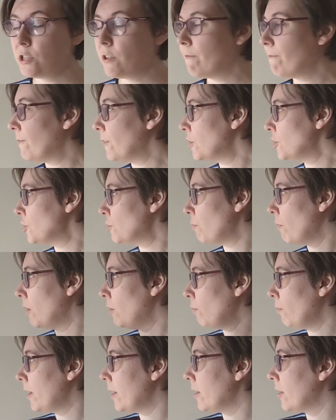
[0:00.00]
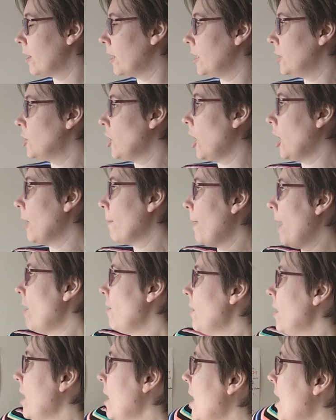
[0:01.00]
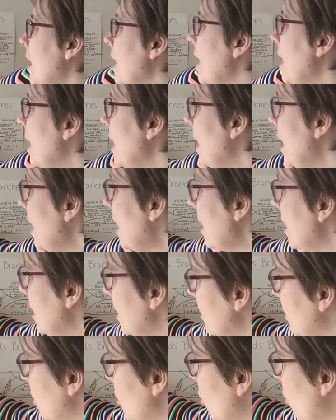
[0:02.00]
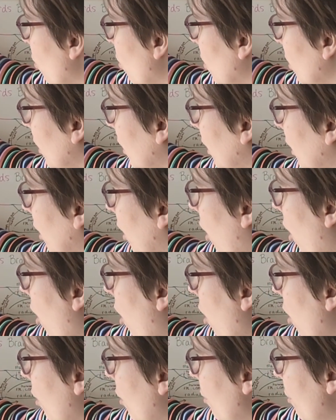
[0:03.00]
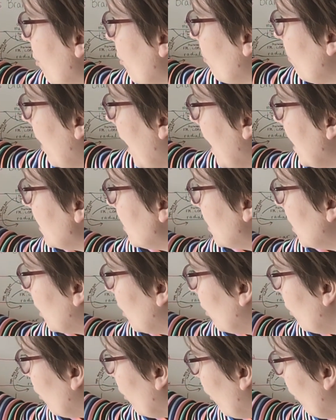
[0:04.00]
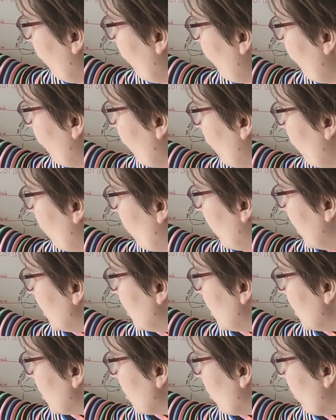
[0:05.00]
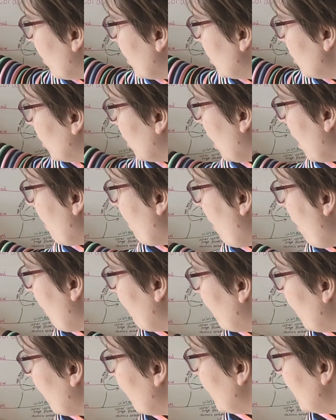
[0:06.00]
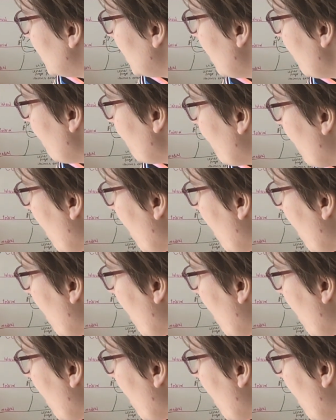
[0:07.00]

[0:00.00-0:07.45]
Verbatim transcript: The first one we are going to talk about is your long thoracic nerve, which is going to come off of C5,